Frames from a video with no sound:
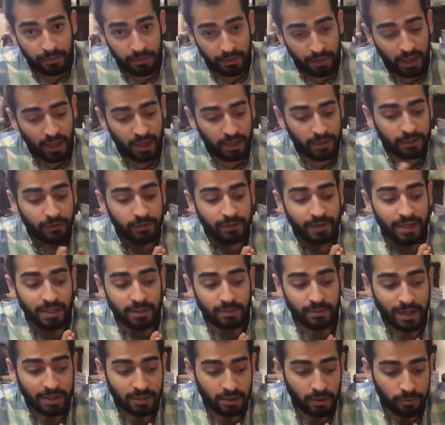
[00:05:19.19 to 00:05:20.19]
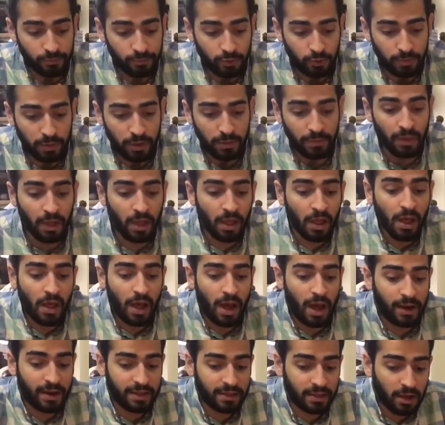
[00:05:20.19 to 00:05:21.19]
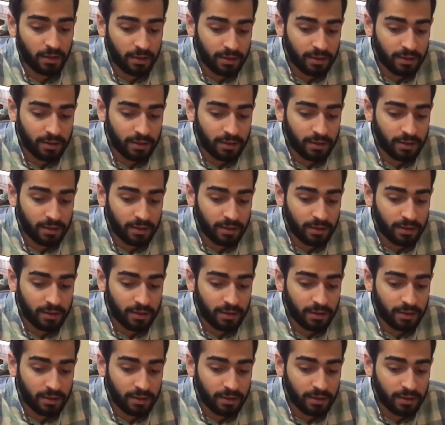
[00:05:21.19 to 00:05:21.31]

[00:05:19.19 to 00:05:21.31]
Yeah, that's up to me. And